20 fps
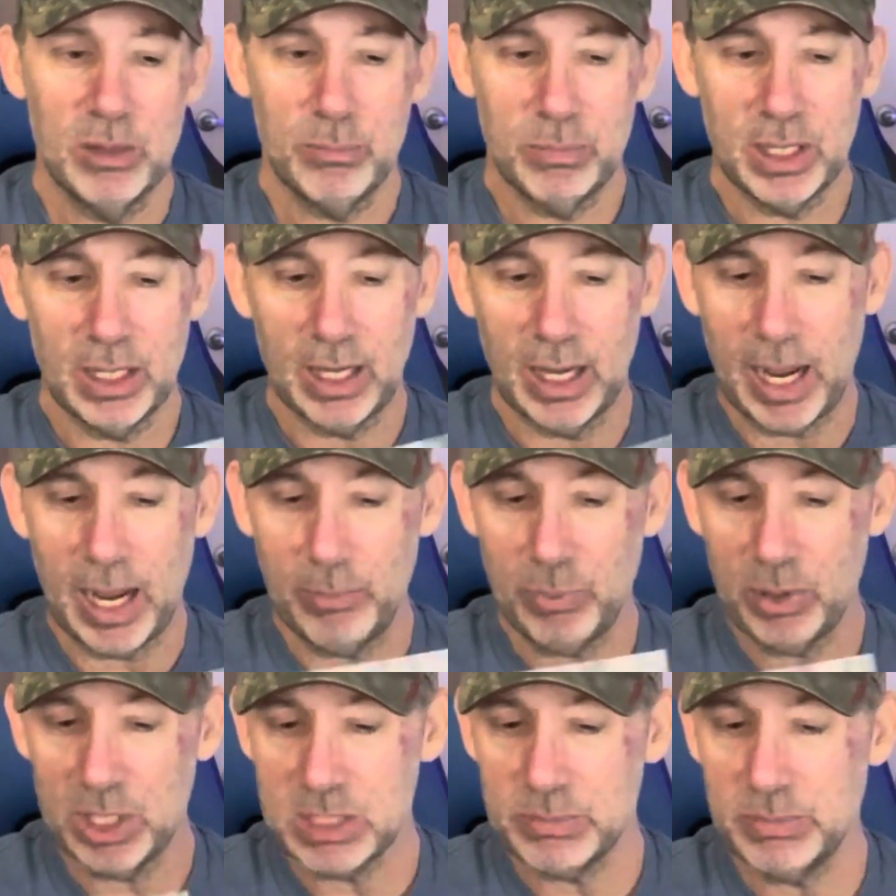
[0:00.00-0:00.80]
But I
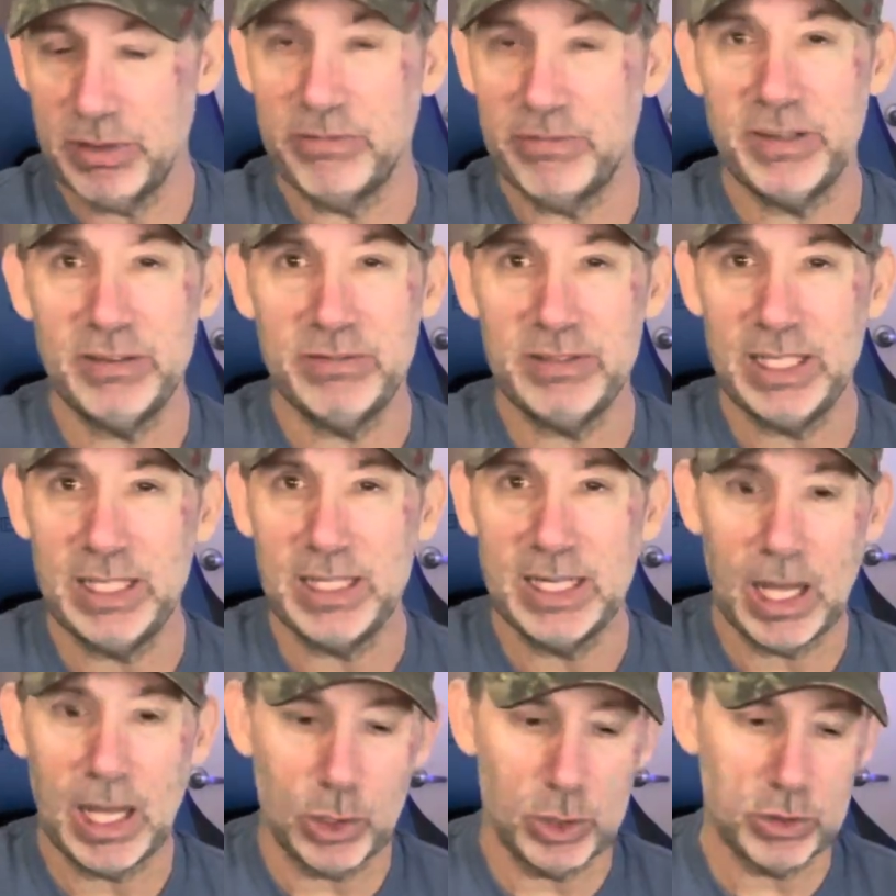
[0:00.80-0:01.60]
priced them at
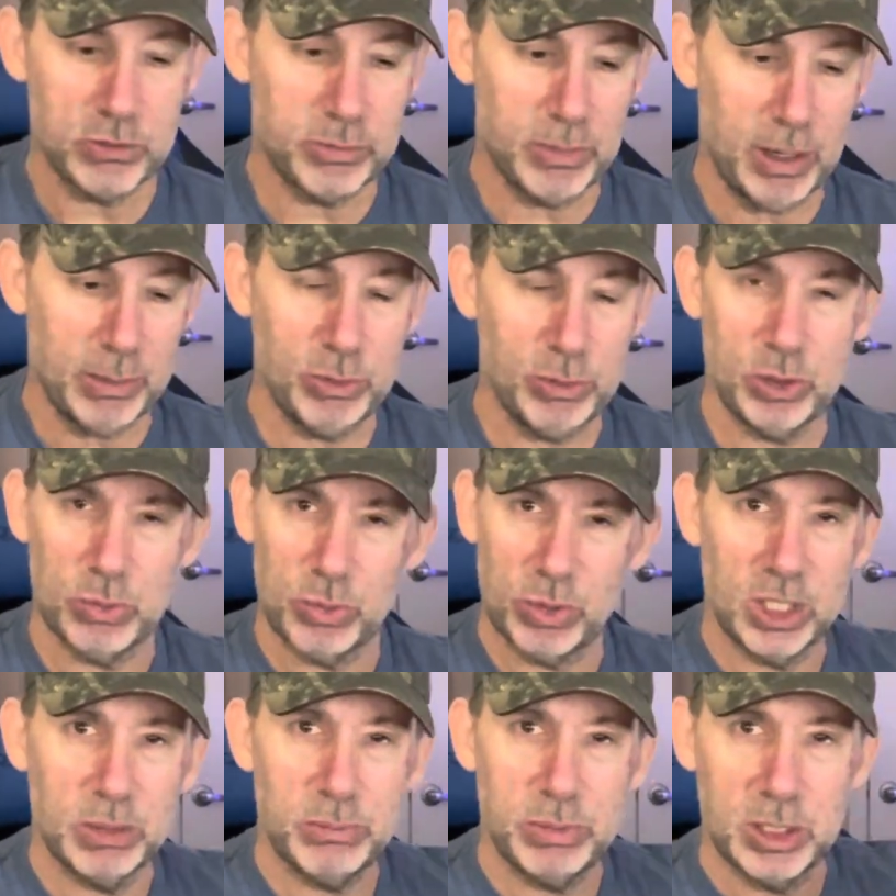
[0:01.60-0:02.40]
$15 for my booth.
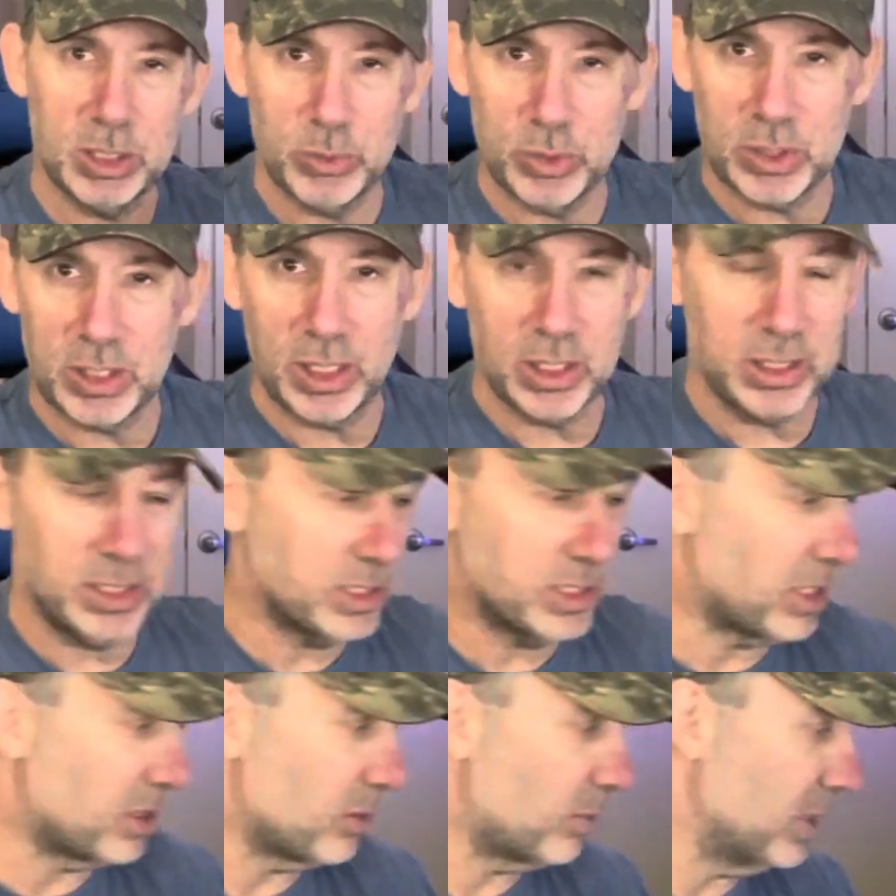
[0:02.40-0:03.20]
We're going to put them with all
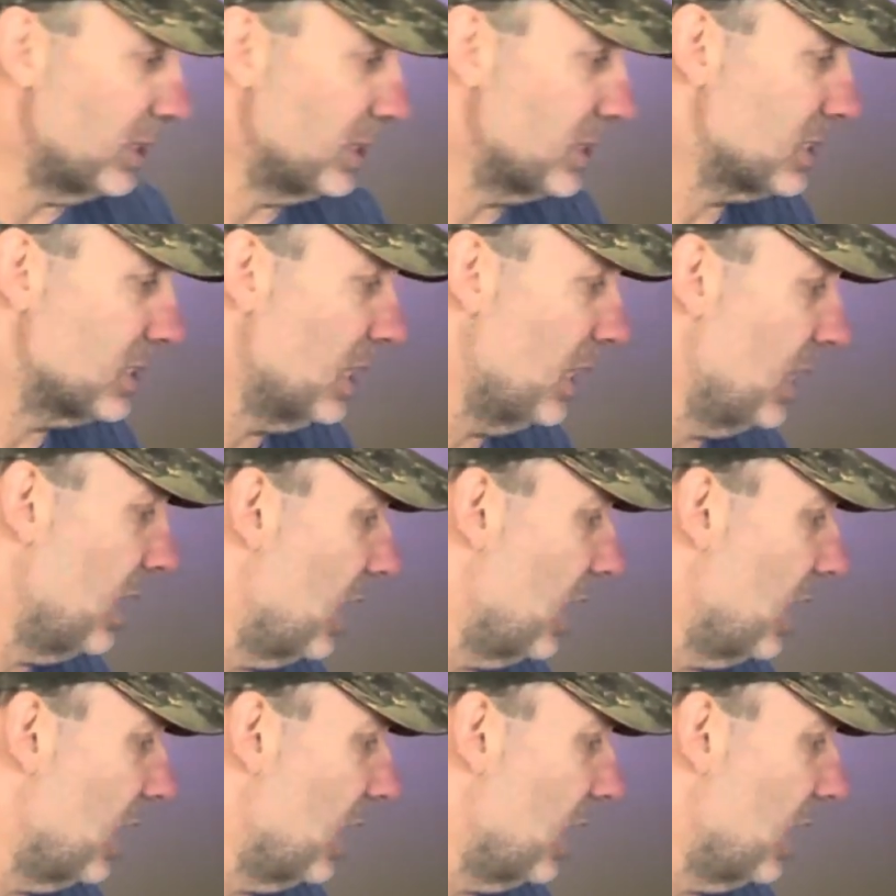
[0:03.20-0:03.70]
these other ones.